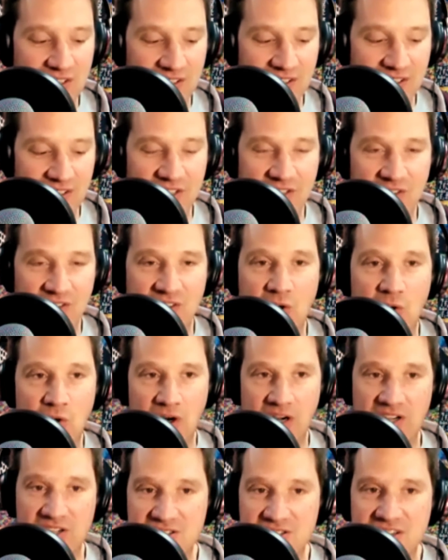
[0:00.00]

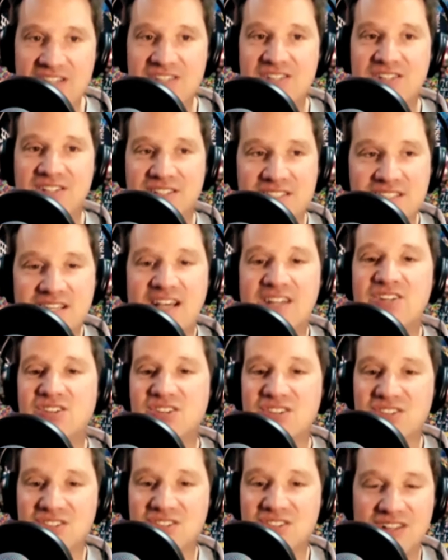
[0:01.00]
orchestrational
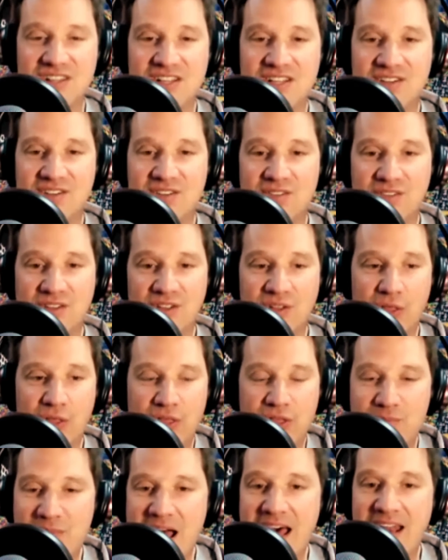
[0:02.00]
touches and the
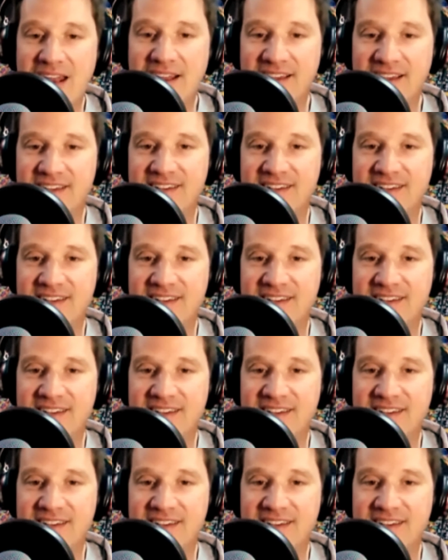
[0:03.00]
thematic